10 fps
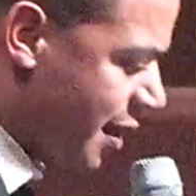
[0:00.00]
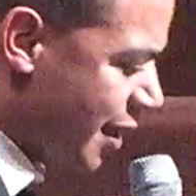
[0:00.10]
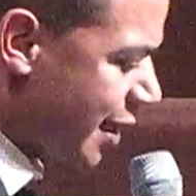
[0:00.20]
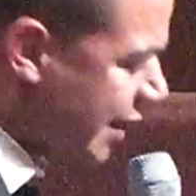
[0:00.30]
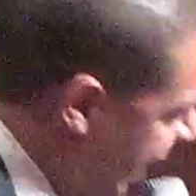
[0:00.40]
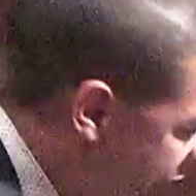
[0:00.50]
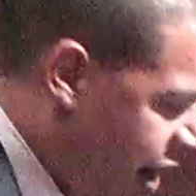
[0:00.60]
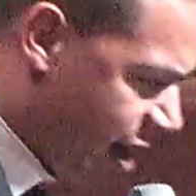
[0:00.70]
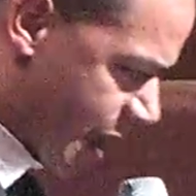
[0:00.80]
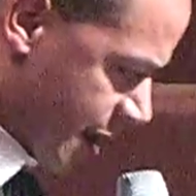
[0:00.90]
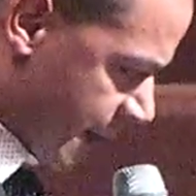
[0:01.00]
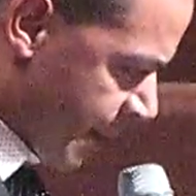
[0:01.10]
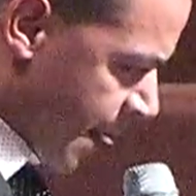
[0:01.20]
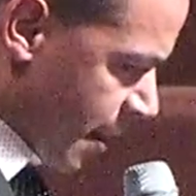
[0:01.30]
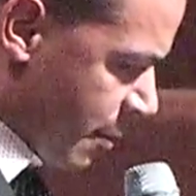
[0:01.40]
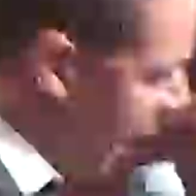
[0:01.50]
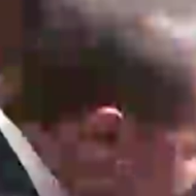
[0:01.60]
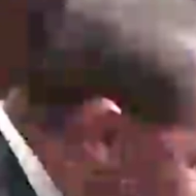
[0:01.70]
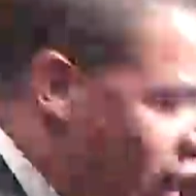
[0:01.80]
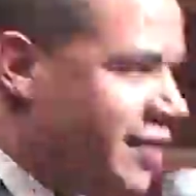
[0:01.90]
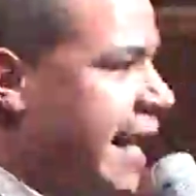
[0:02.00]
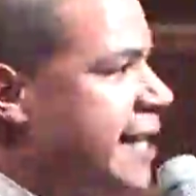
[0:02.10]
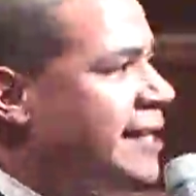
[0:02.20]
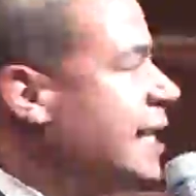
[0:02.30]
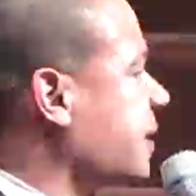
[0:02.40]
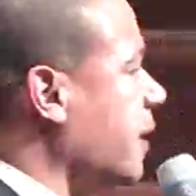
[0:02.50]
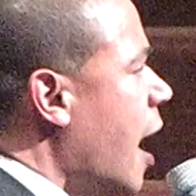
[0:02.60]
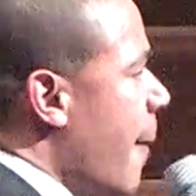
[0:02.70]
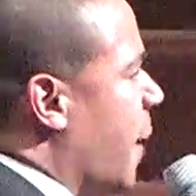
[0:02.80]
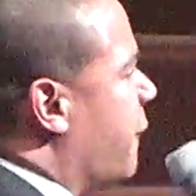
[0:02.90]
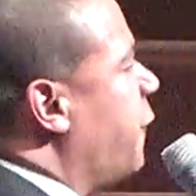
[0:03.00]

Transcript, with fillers: God. Pa- Paul says, Listen, before